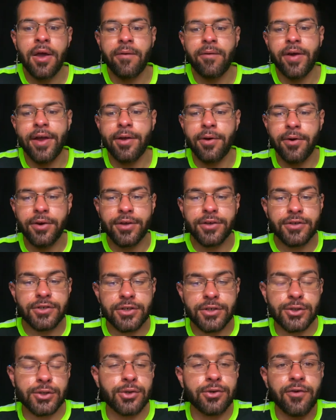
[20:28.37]
right or you're
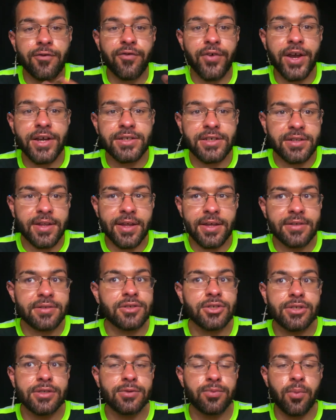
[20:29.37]
just too afraid to like
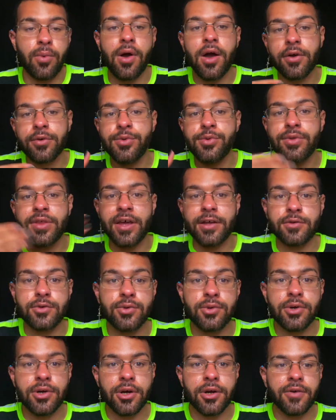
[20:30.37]
just walk through that
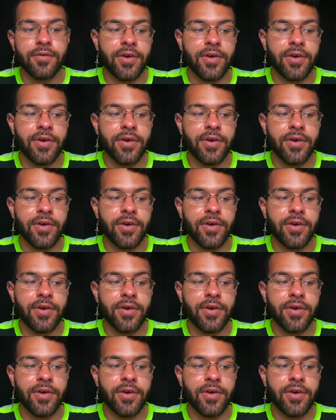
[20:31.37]
door